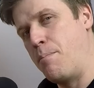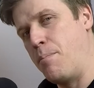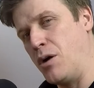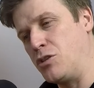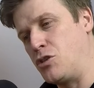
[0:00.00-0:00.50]

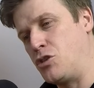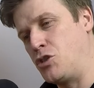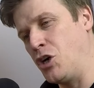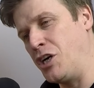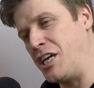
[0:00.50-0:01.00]
But
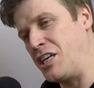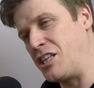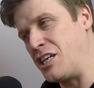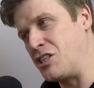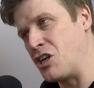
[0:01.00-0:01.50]
junking
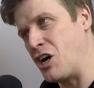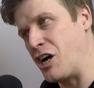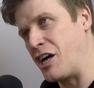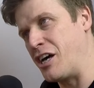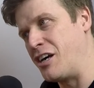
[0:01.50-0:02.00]
the
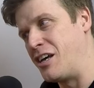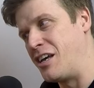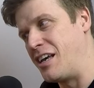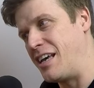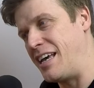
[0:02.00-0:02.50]
entire
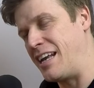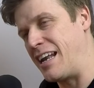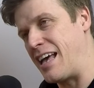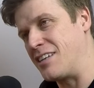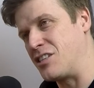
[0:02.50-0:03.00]

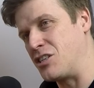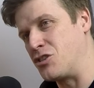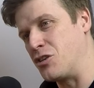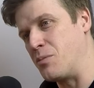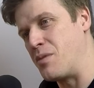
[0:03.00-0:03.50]
inlet
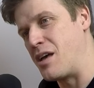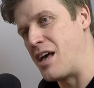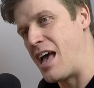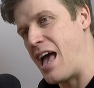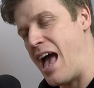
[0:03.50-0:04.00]
system
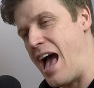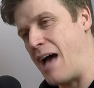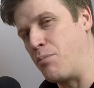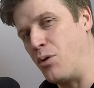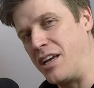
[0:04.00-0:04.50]

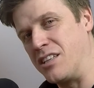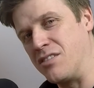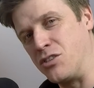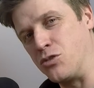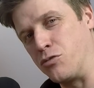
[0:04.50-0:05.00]
and putting
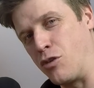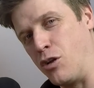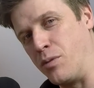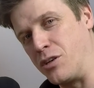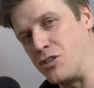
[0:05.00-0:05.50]
individual
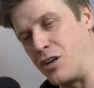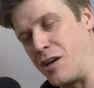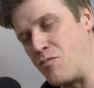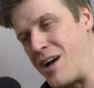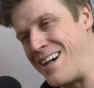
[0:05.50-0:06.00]
throttle bodies on it,
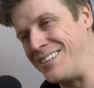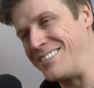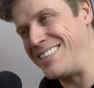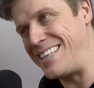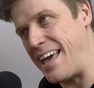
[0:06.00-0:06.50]
well,
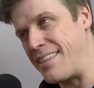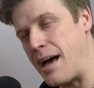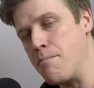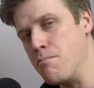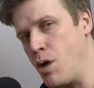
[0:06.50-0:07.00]
yeah,
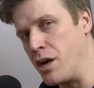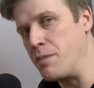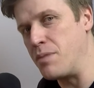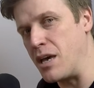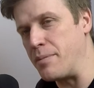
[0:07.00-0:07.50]
that
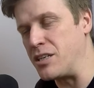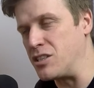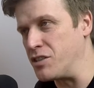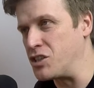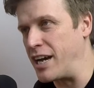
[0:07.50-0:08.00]
might be a bit
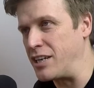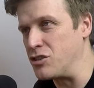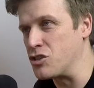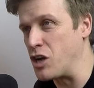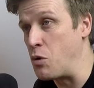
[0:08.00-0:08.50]
of a
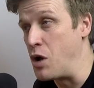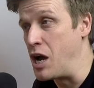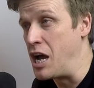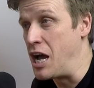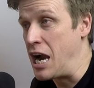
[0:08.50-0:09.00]
change. So,
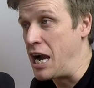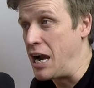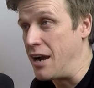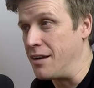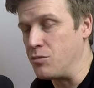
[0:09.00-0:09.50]

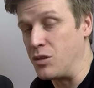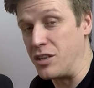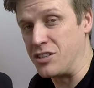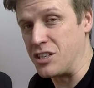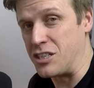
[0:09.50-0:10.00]
will the
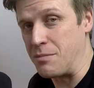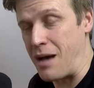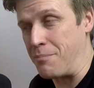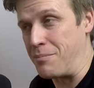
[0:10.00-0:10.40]
existing map